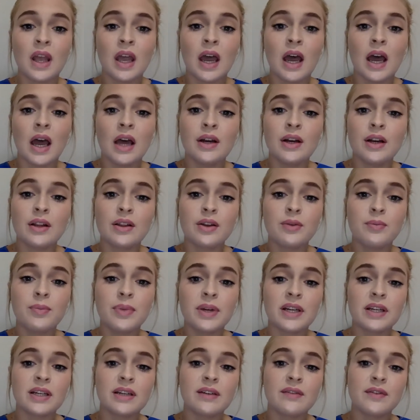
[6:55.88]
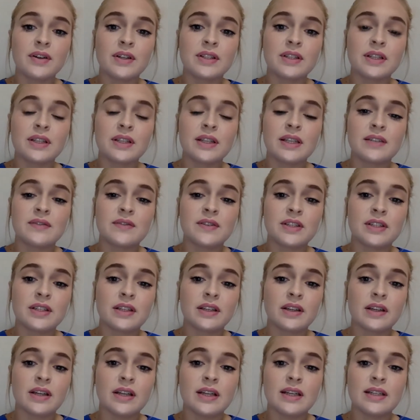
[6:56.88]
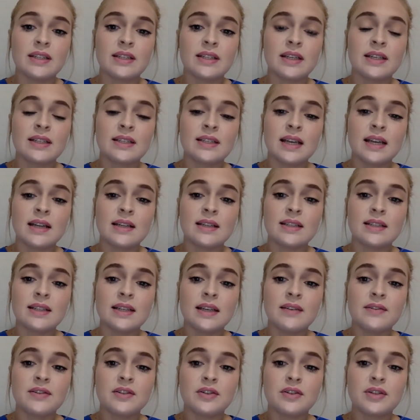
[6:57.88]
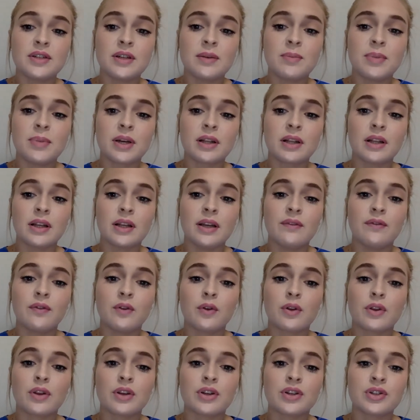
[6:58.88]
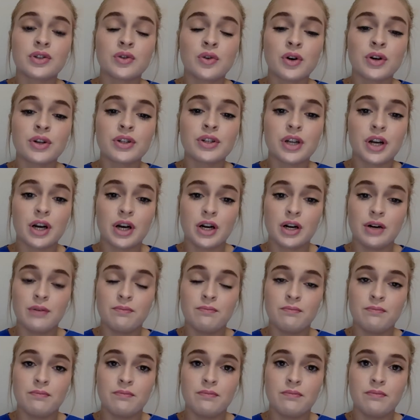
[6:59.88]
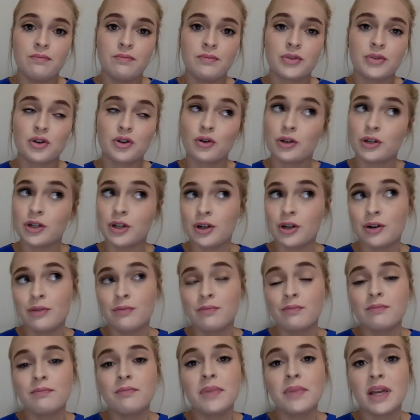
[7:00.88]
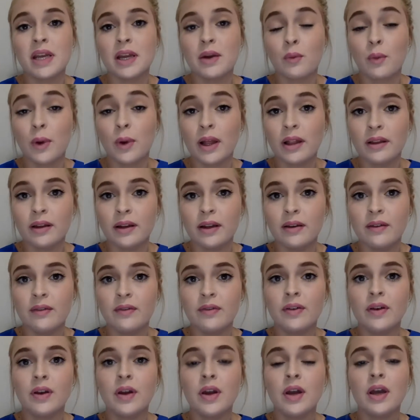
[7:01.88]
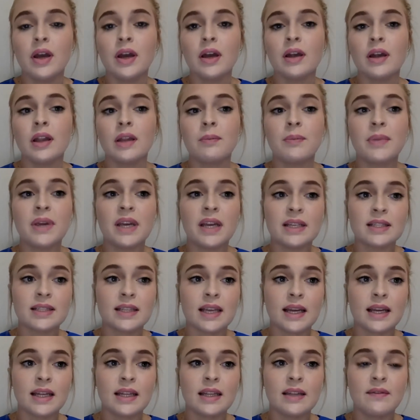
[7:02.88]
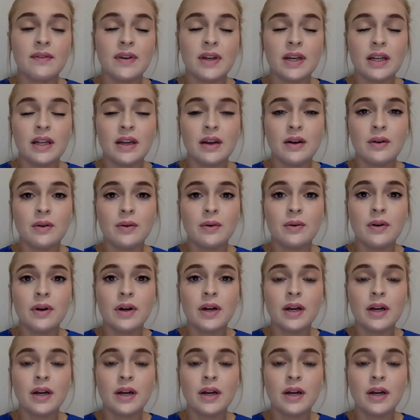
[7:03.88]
Another big difference in these facilities is that SNFs are typically for the short term being relative, because like in the video